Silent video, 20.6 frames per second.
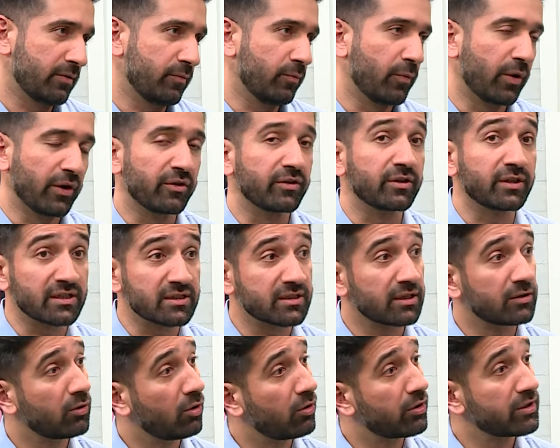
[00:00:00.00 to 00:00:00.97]
One of the things
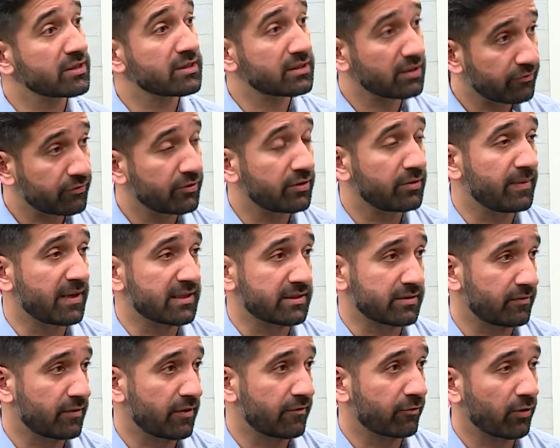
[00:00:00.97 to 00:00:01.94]
that Lahore has suffered
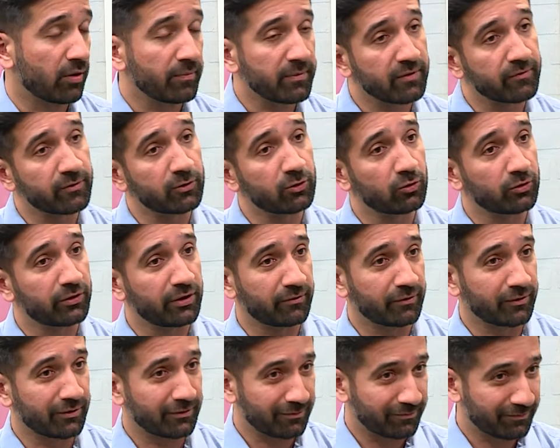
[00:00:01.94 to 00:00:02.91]
massively from, even though they
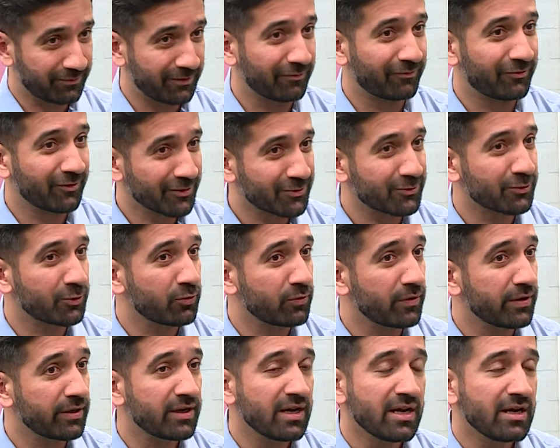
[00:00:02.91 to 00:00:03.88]
were the first to do
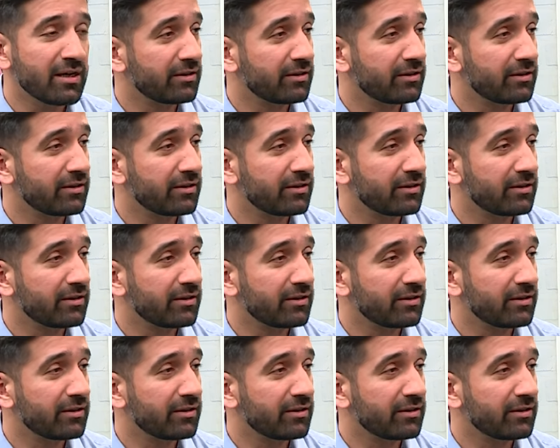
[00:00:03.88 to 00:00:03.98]
it,